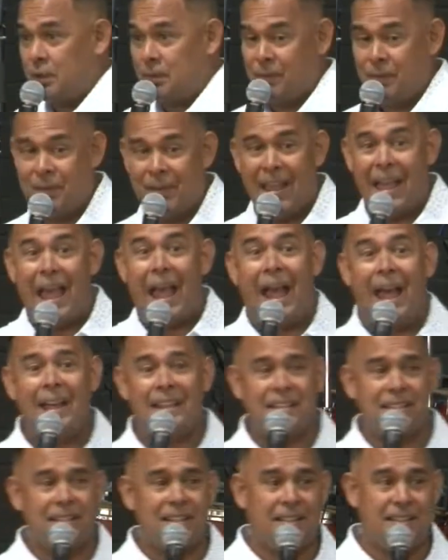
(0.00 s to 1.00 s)
even
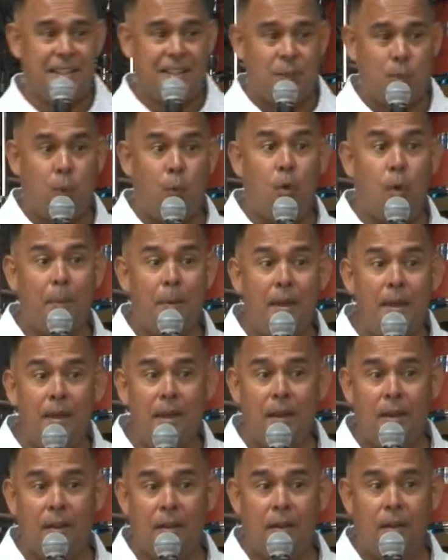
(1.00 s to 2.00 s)
ask this woman